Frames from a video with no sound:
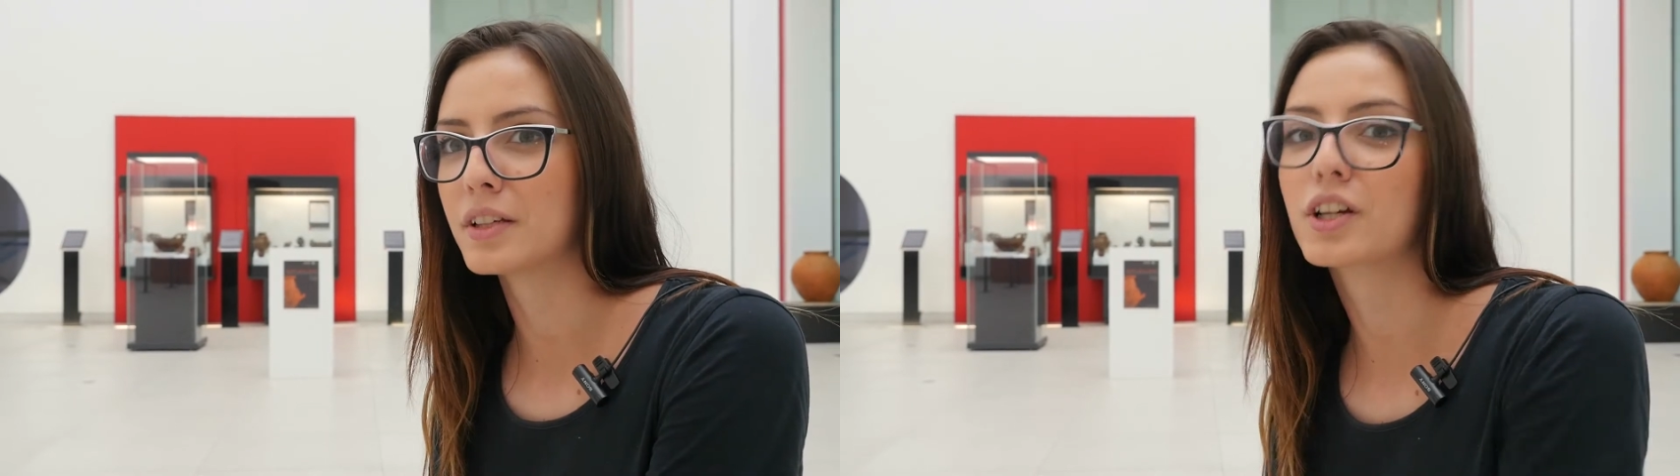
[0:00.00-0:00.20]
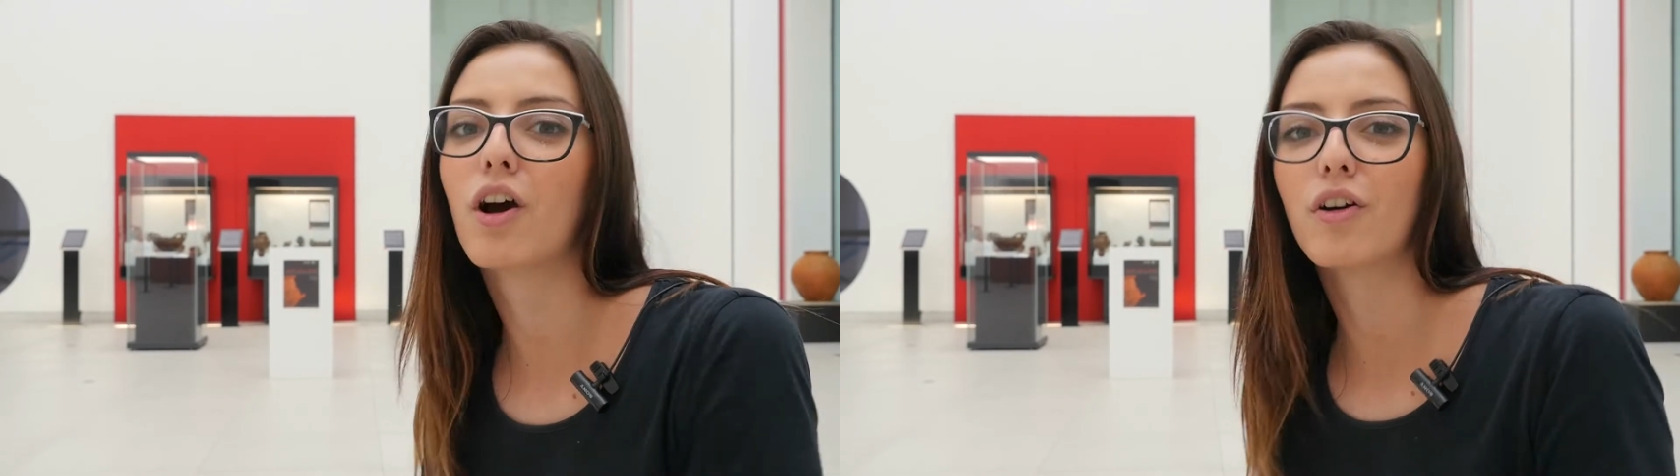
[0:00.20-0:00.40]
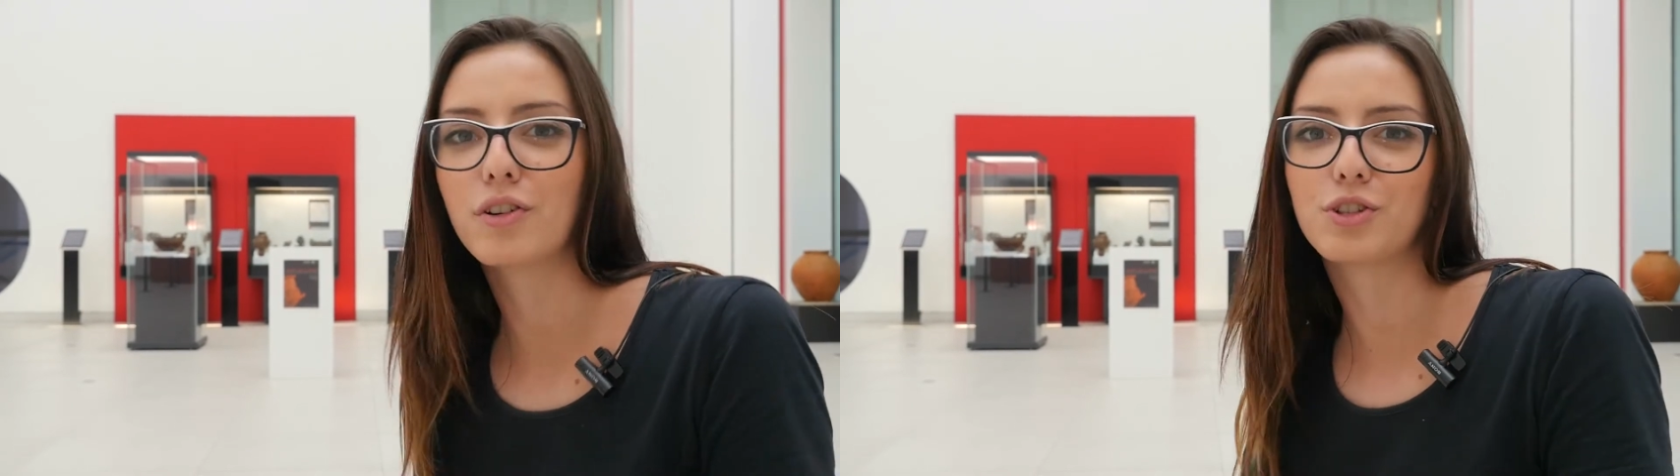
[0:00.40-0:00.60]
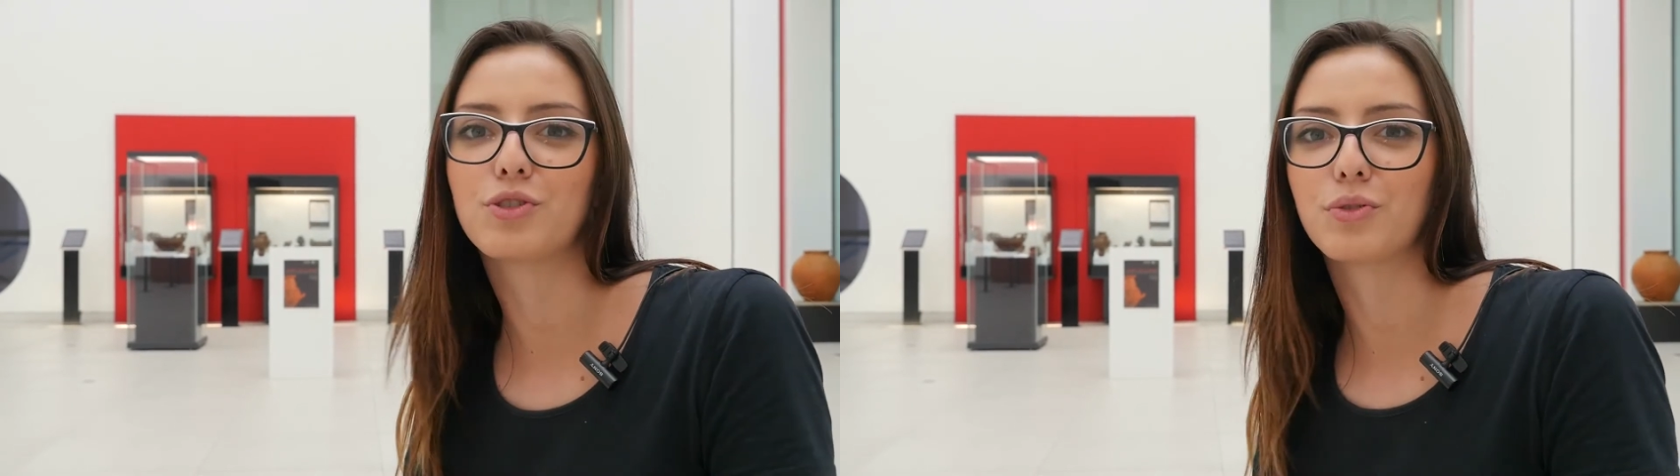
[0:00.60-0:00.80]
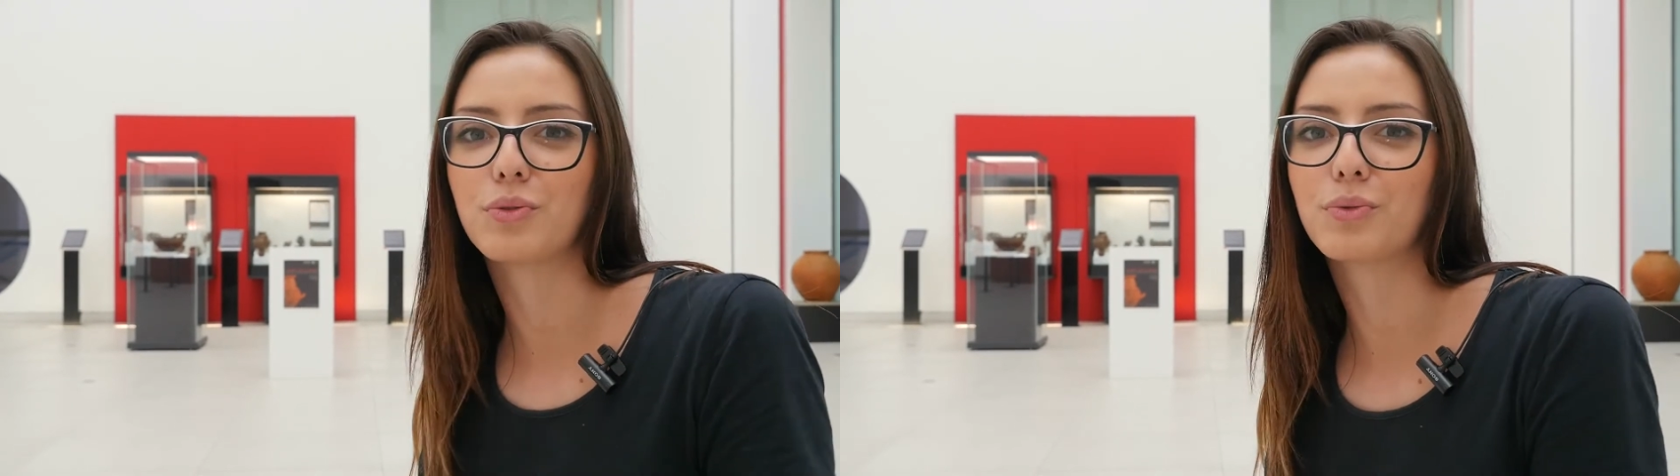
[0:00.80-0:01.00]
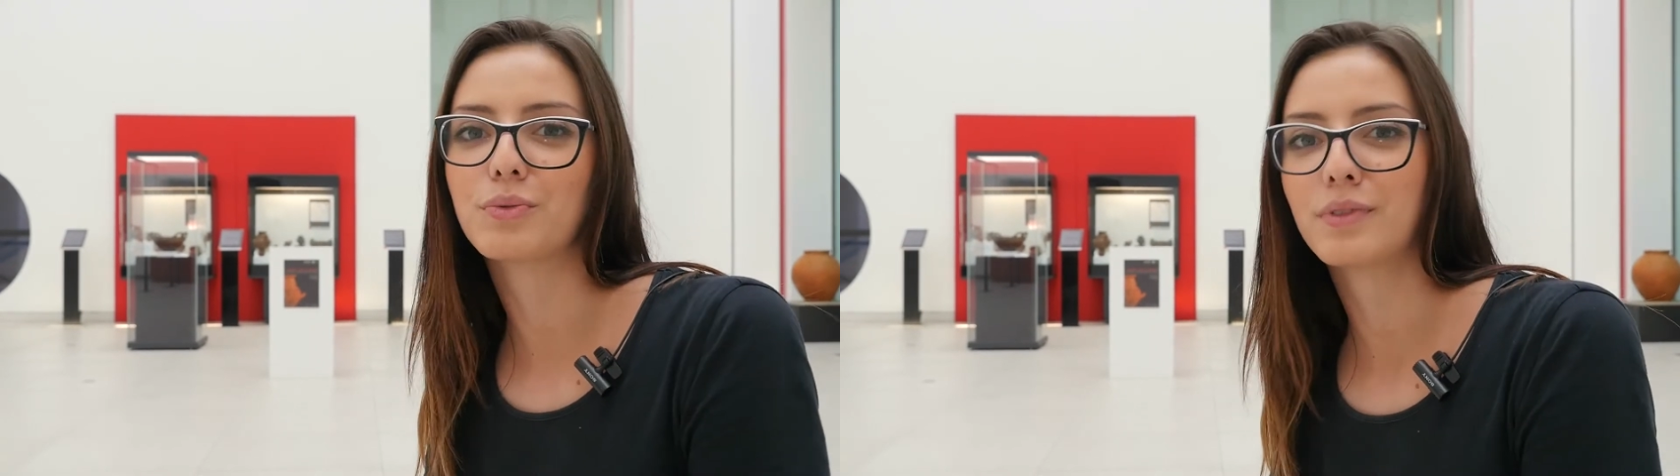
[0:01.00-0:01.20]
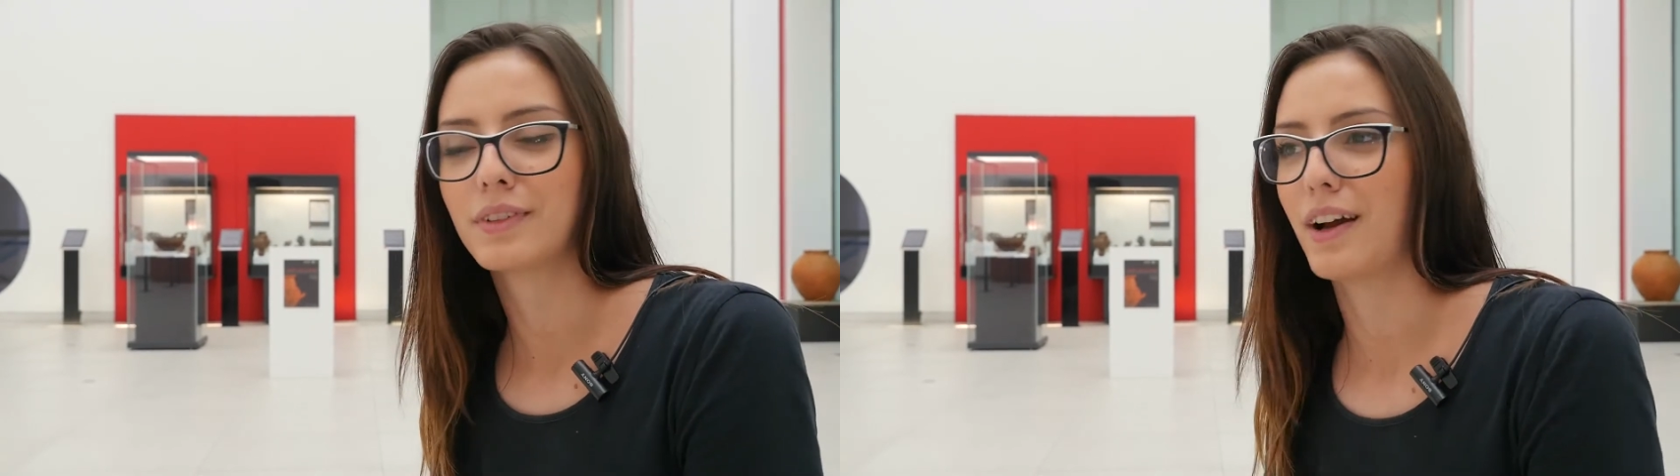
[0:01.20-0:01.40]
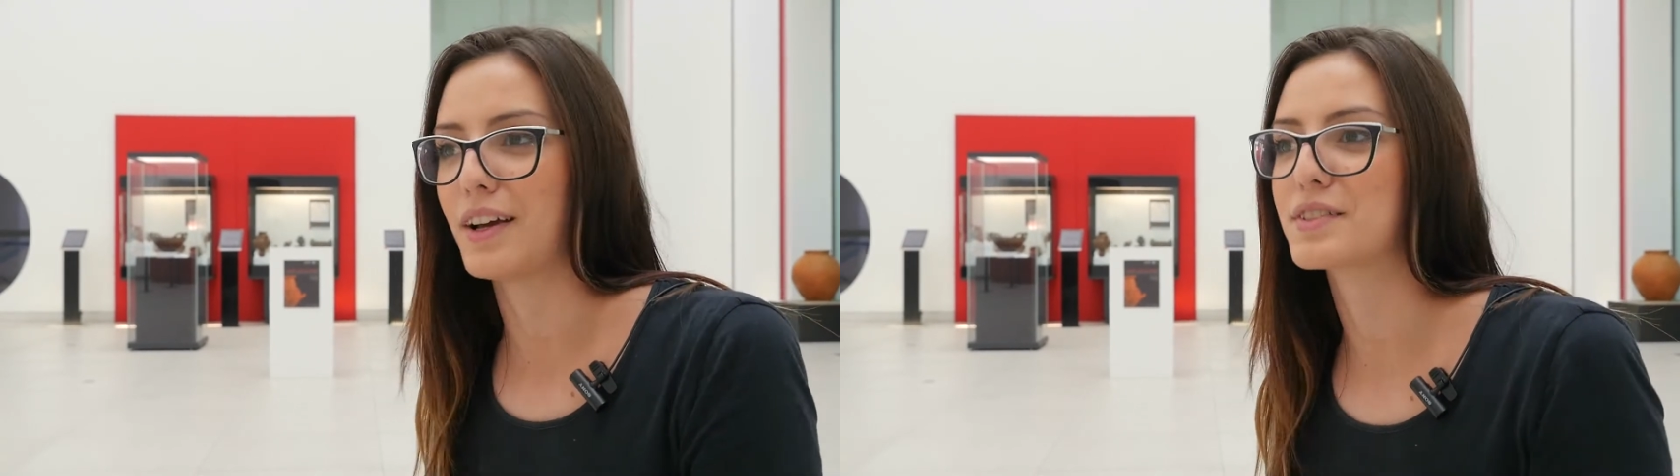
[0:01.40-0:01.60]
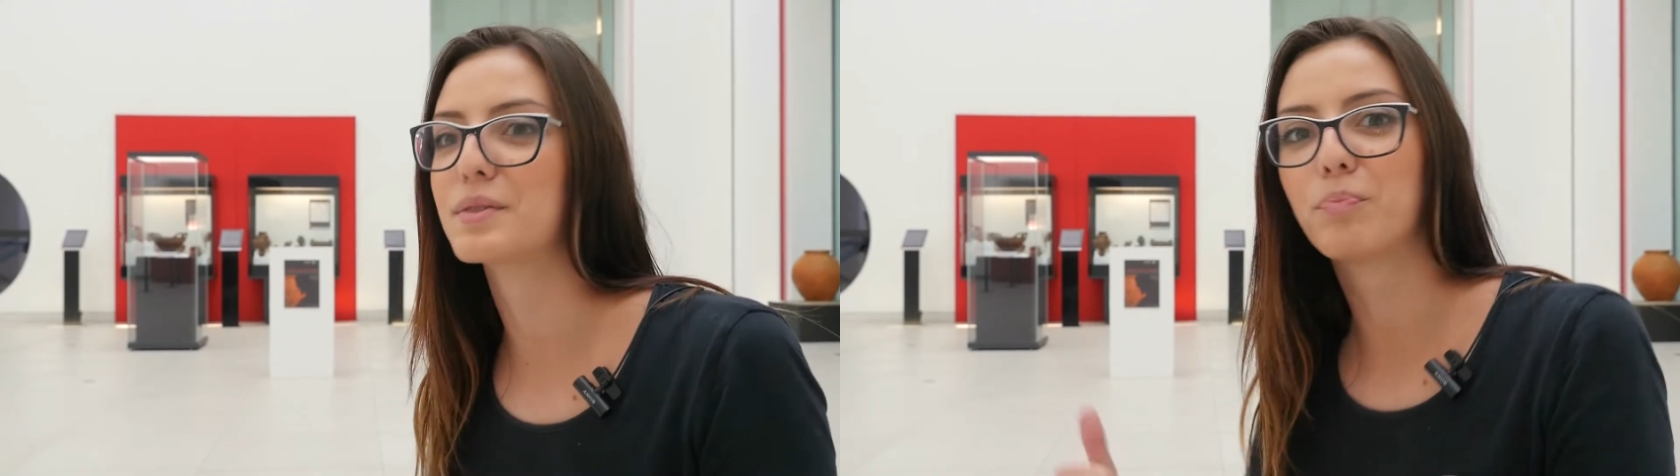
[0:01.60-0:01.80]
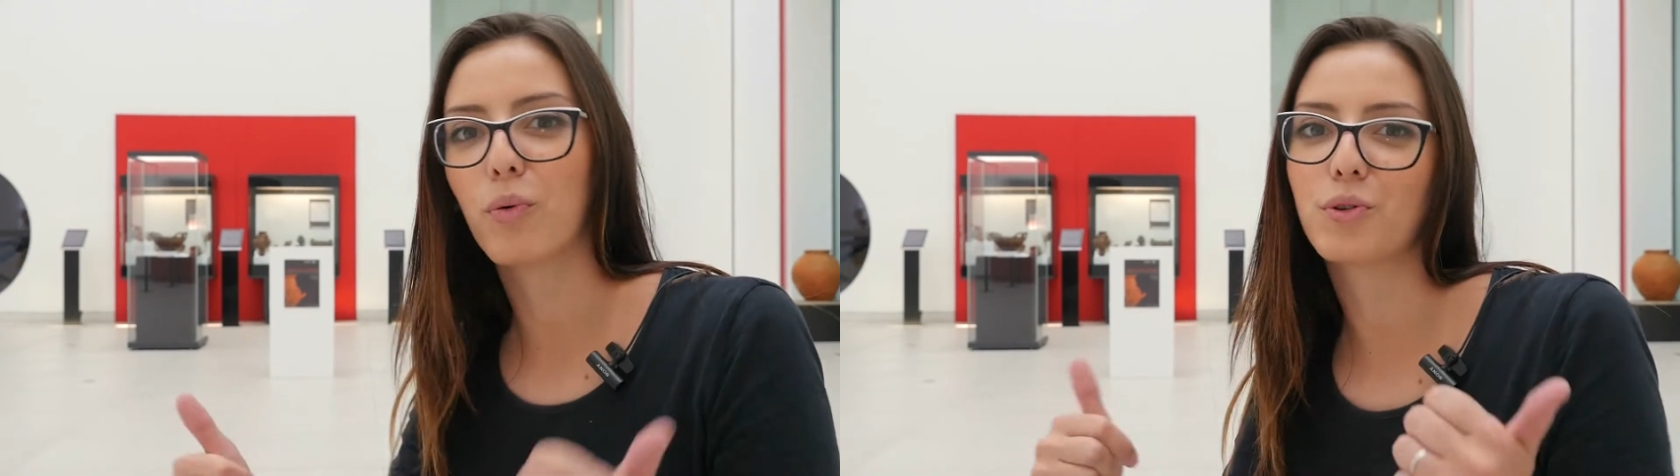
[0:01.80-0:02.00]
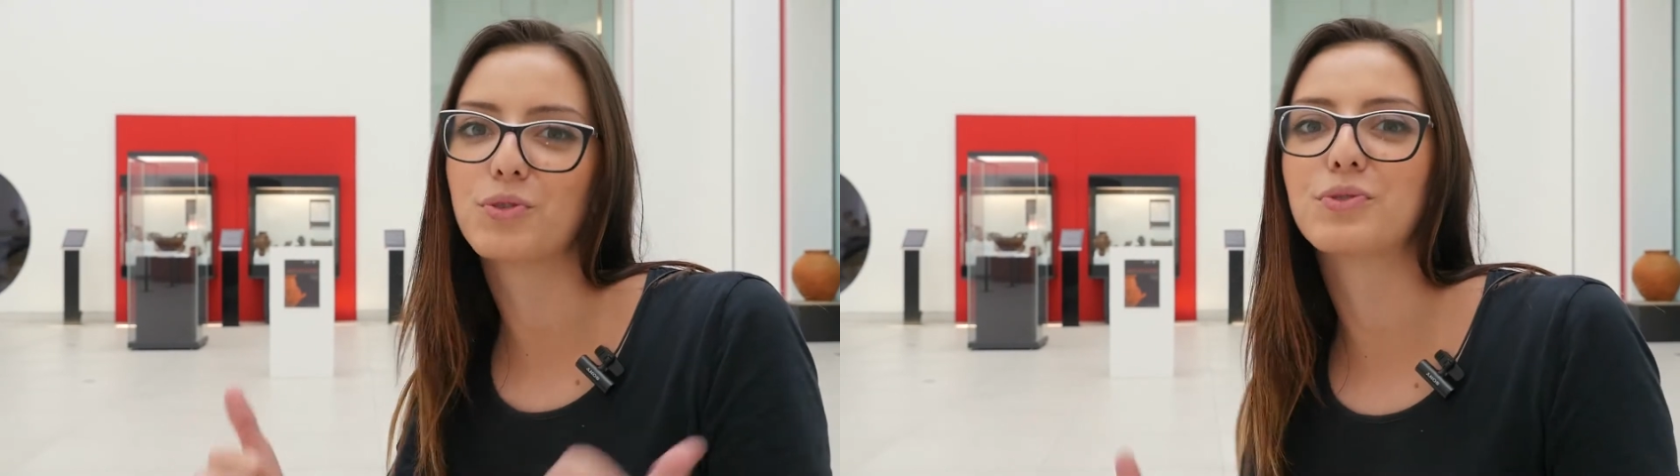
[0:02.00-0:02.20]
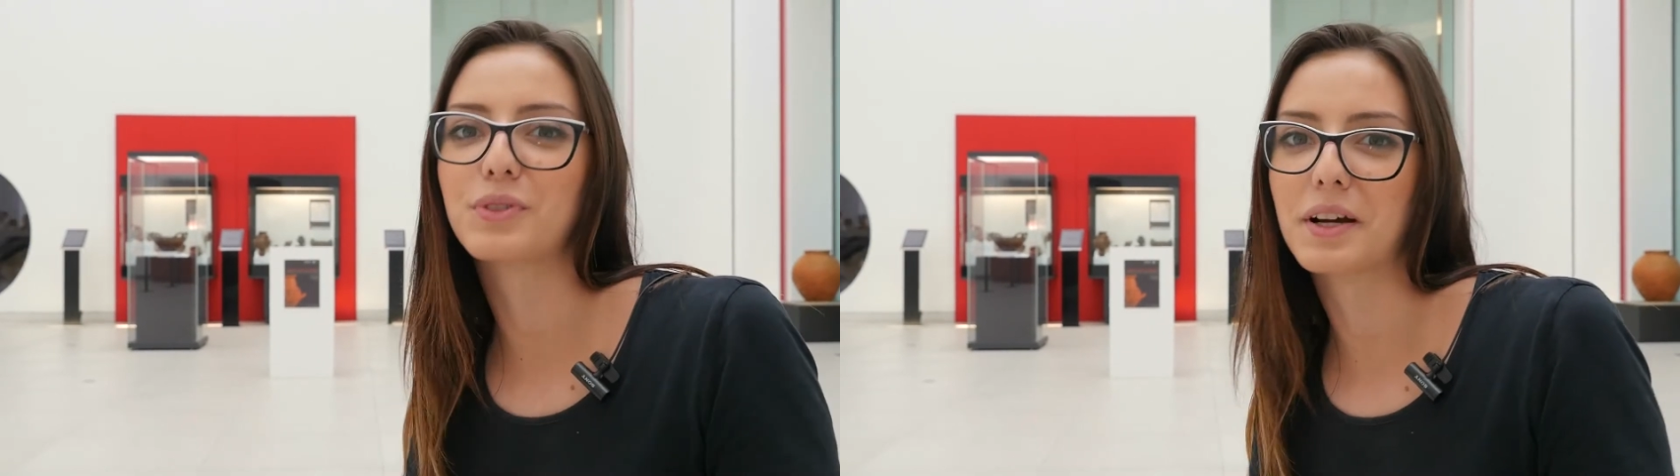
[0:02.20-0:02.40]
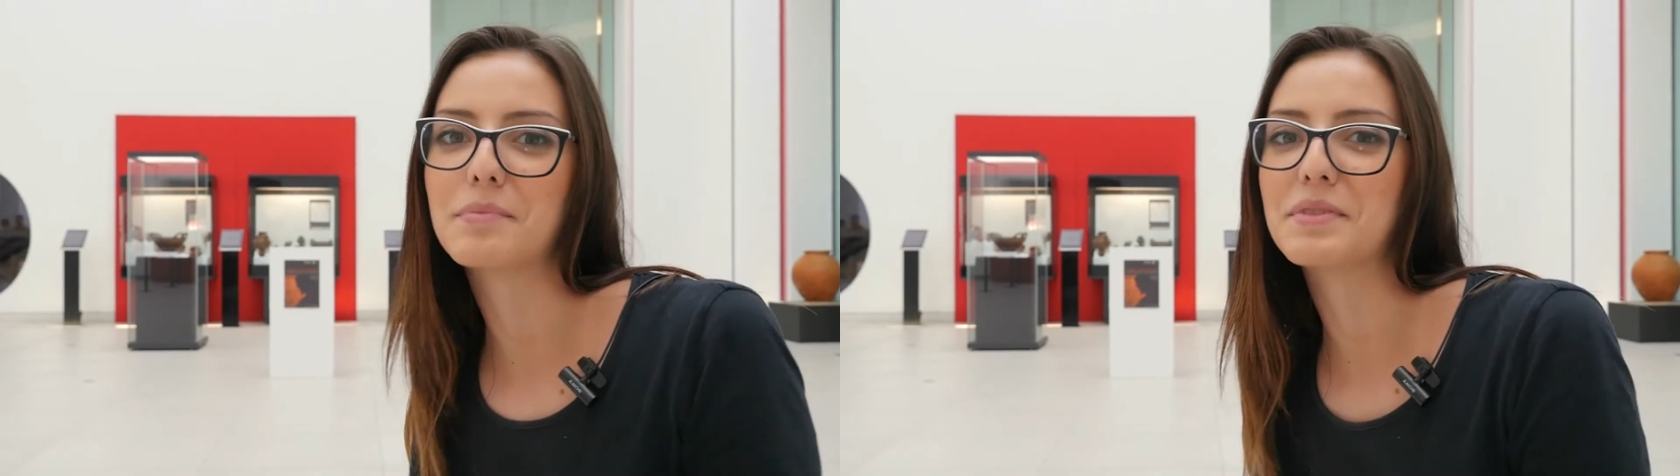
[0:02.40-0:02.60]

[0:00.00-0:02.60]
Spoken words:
encourage you, I support you to come